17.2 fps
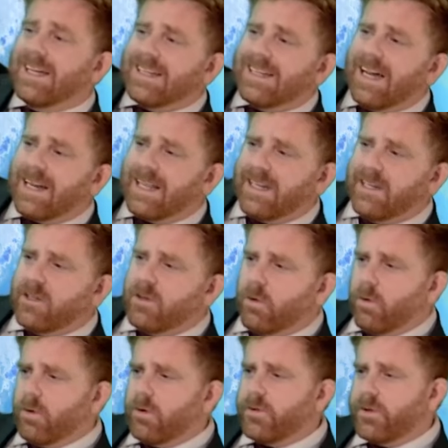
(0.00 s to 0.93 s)
Got a
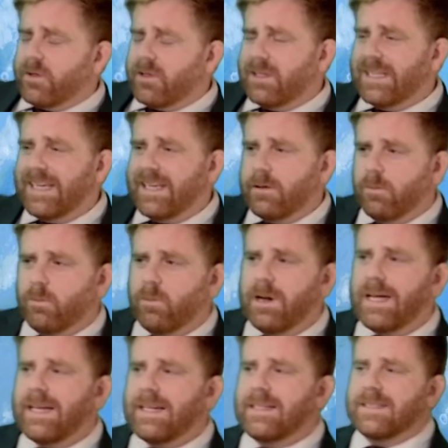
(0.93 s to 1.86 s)
northerly
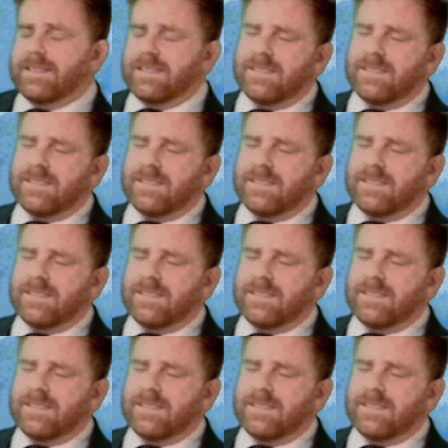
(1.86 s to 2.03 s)
wind